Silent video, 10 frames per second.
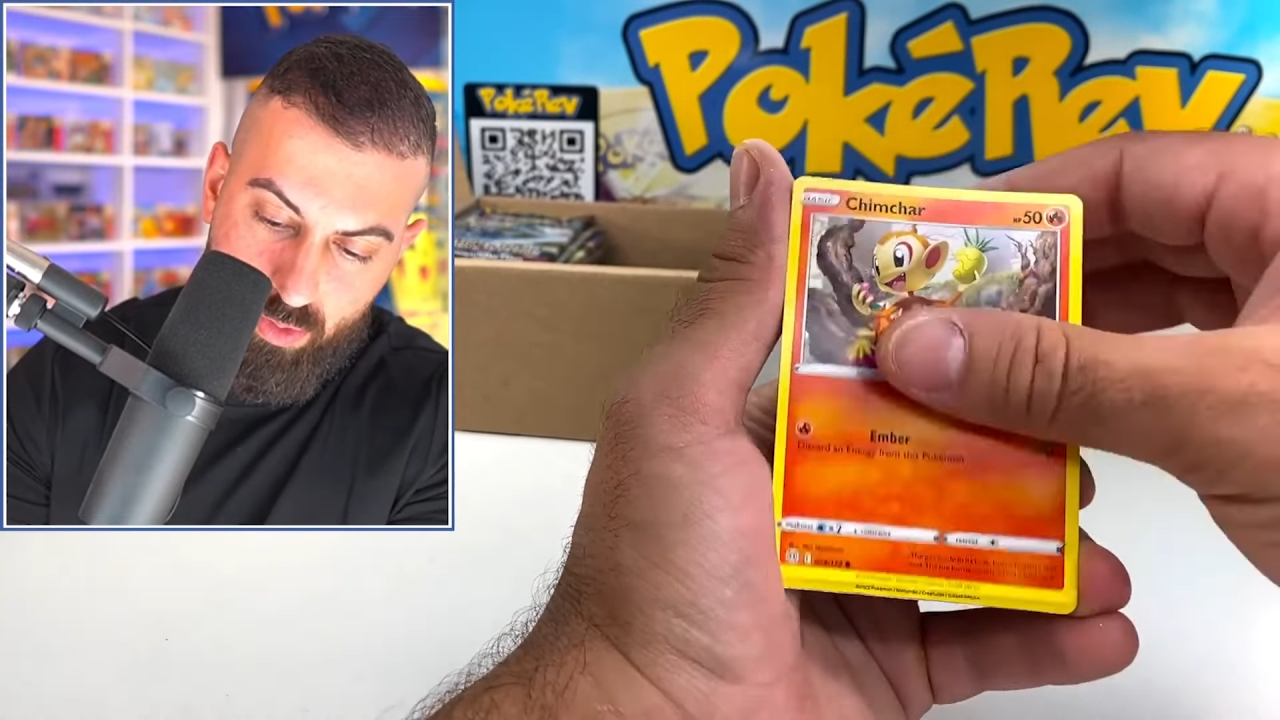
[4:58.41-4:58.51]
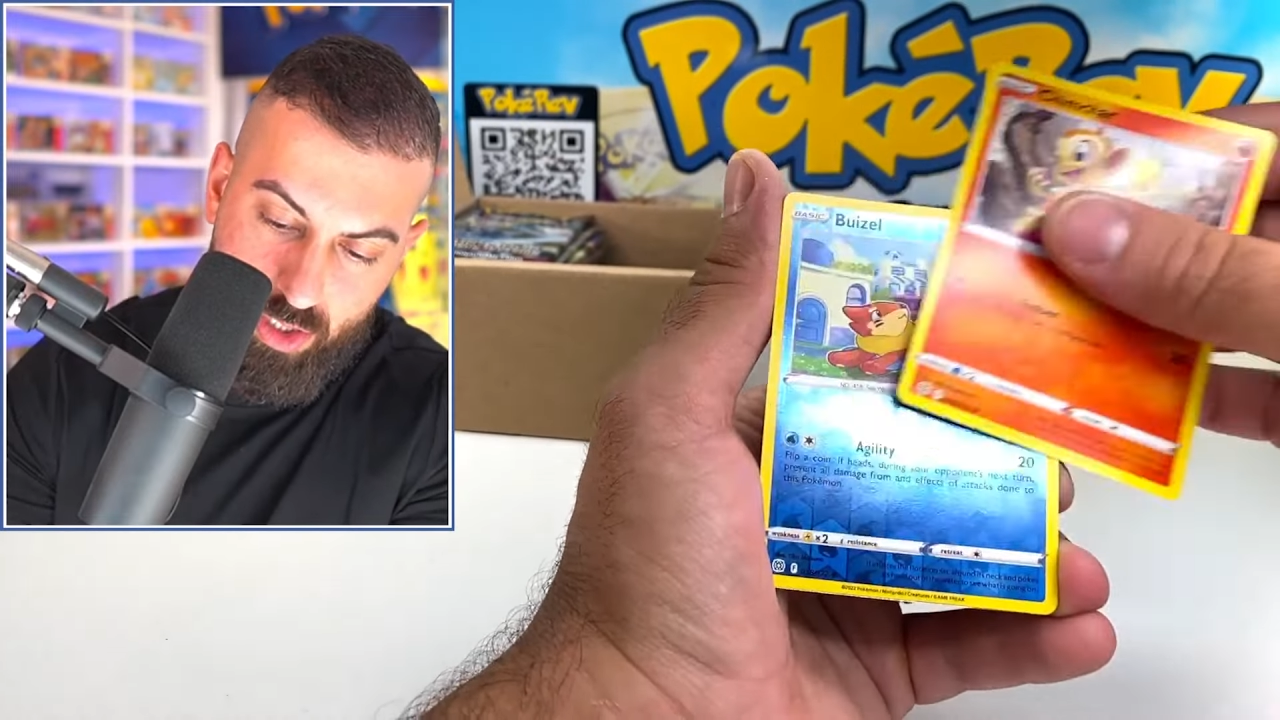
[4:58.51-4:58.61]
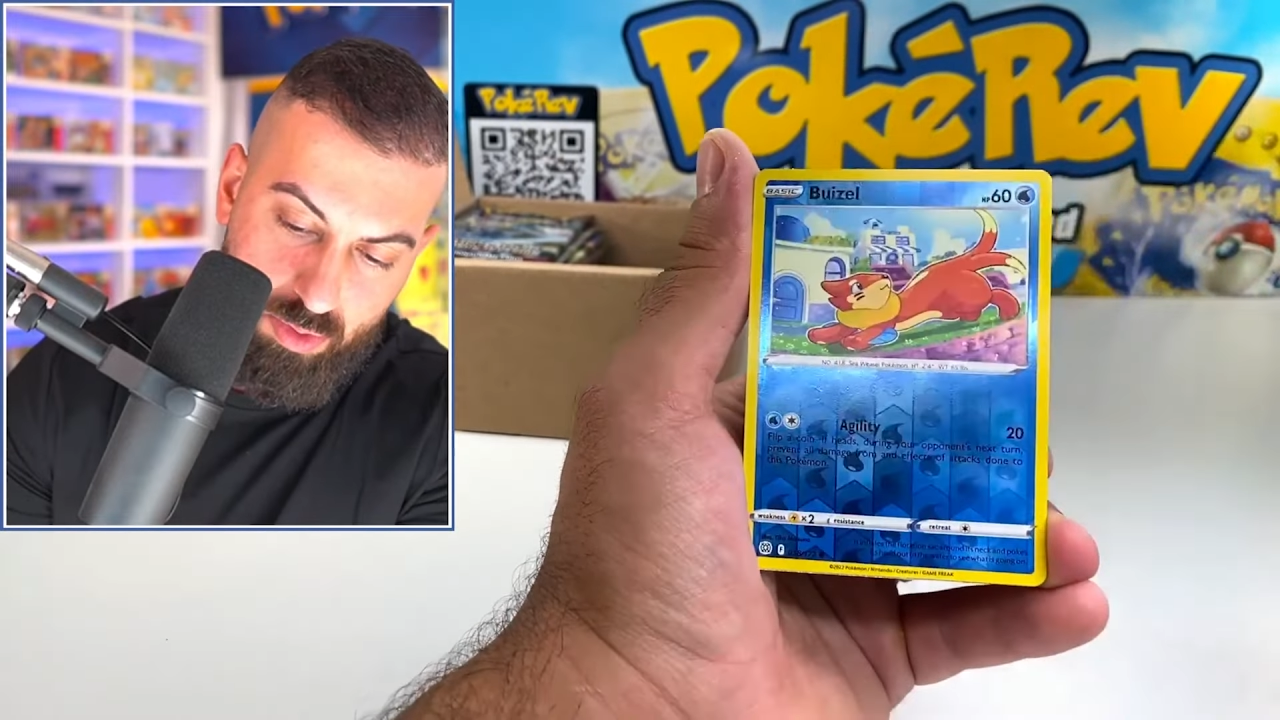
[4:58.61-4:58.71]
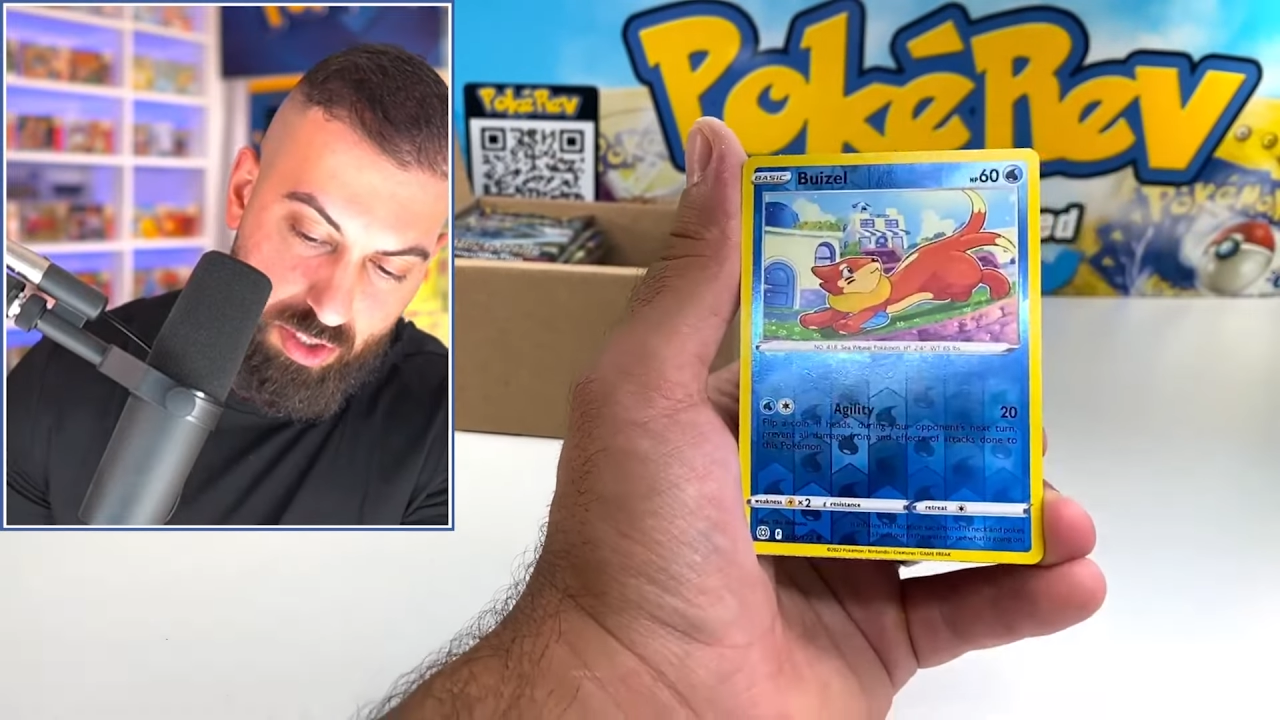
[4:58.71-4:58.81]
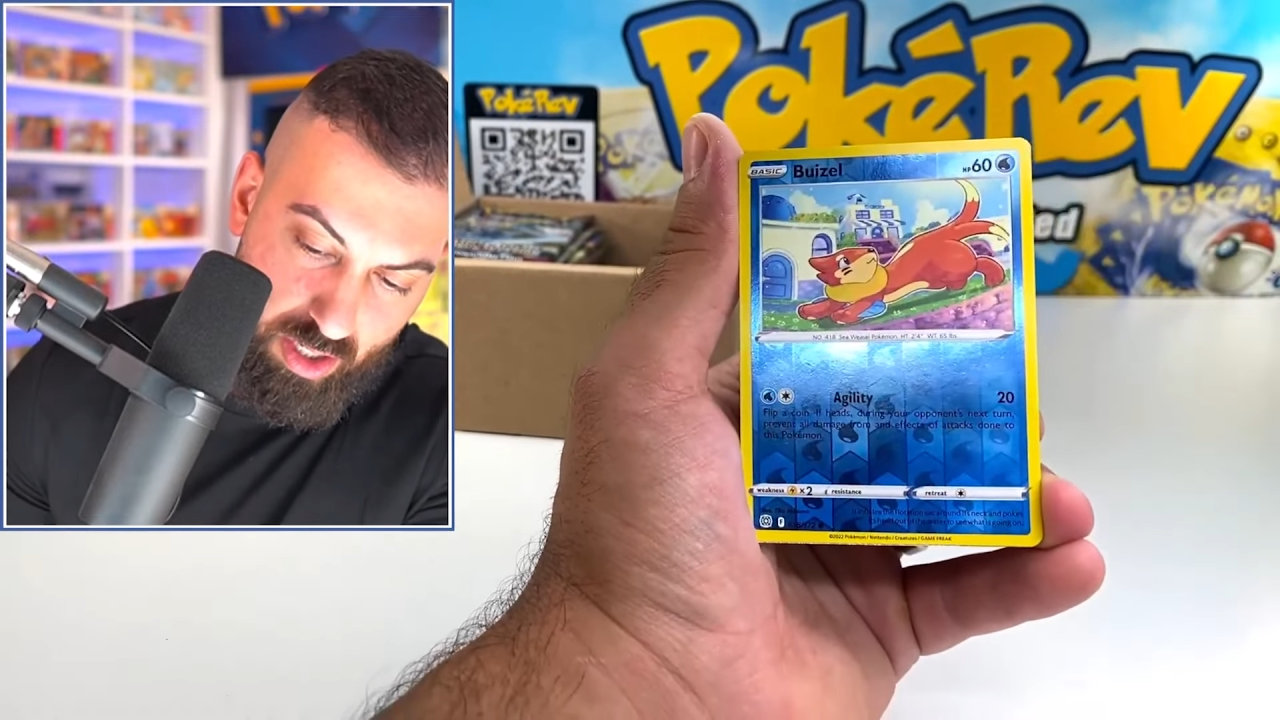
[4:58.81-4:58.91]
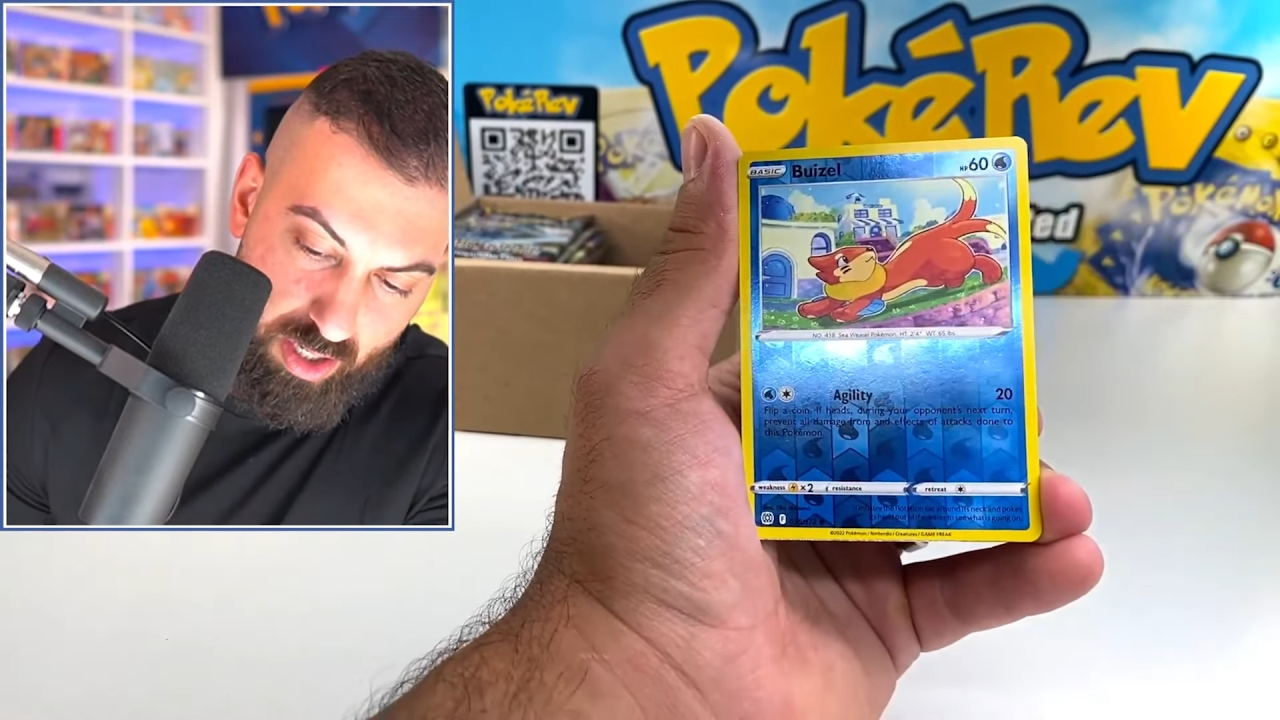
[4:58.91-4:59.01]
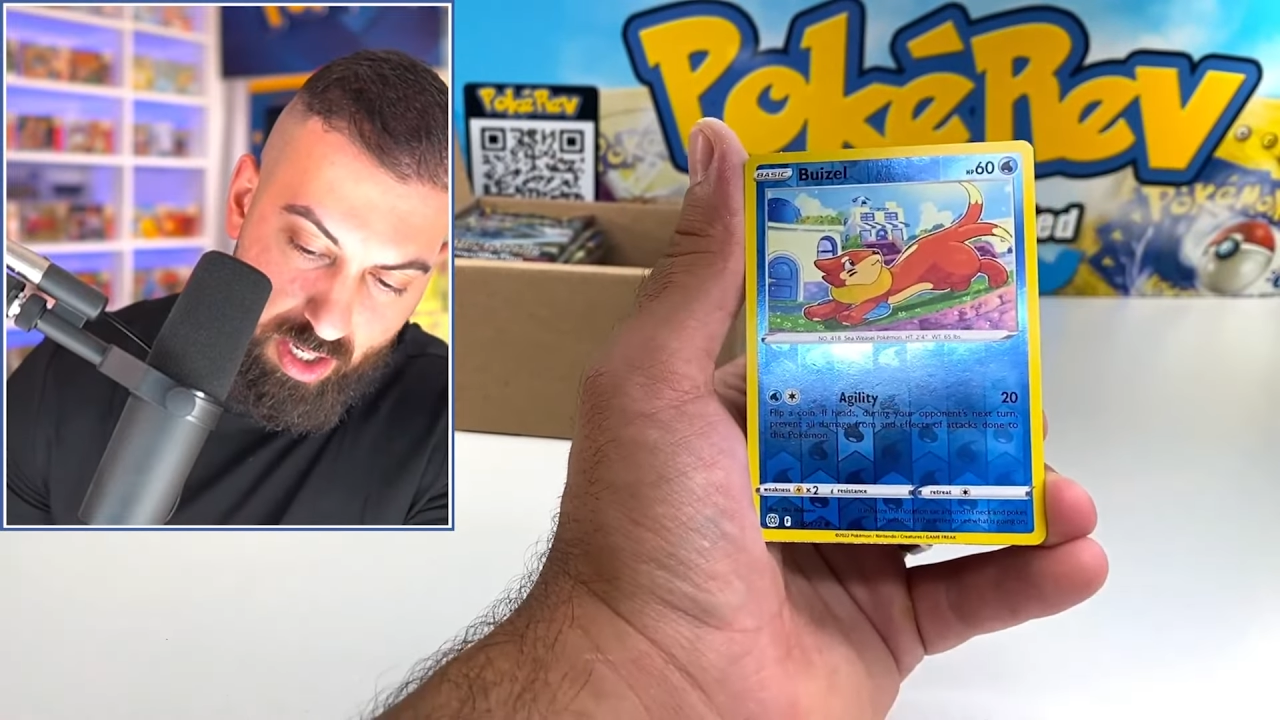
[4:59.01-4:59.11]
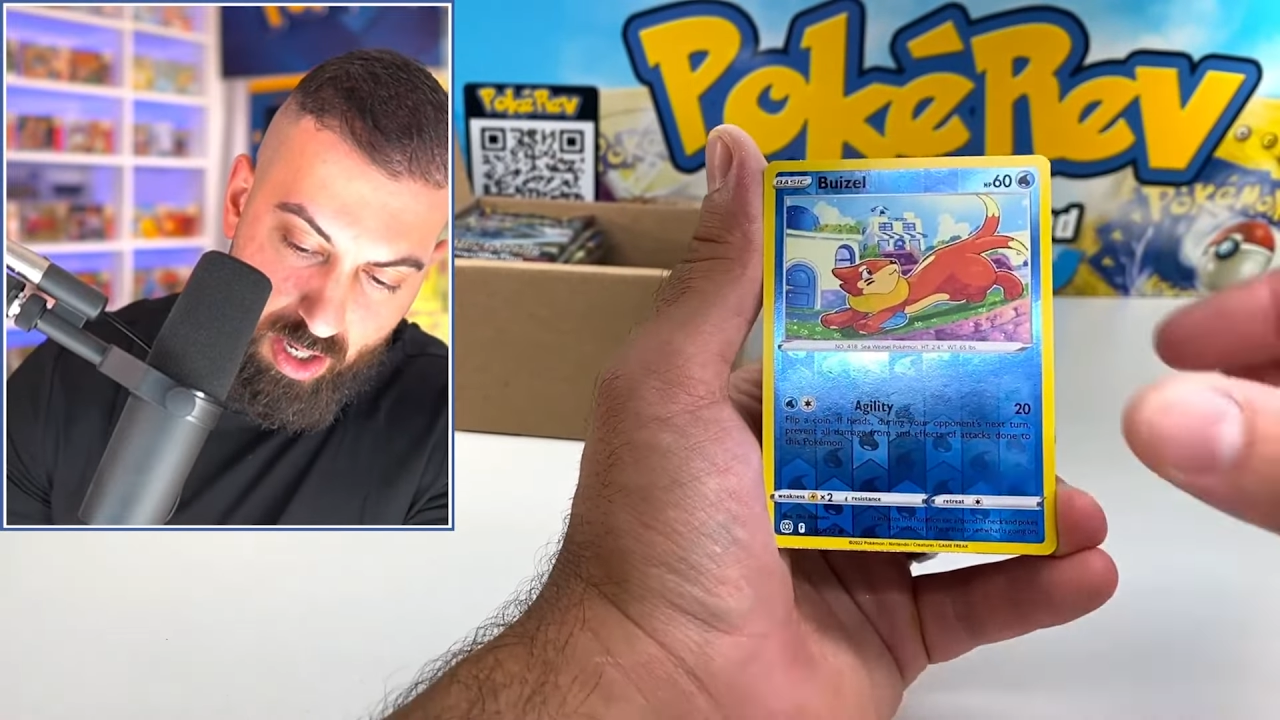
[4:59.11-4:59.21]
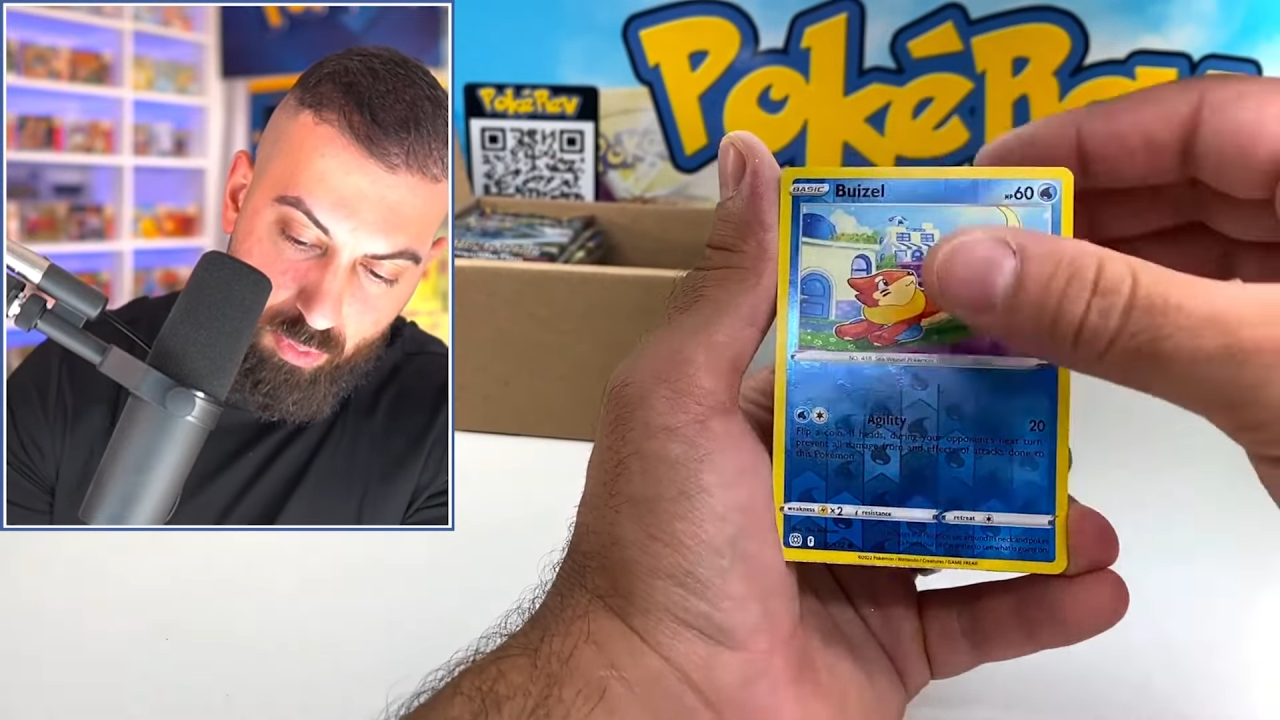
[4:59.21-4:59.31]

Chimchar,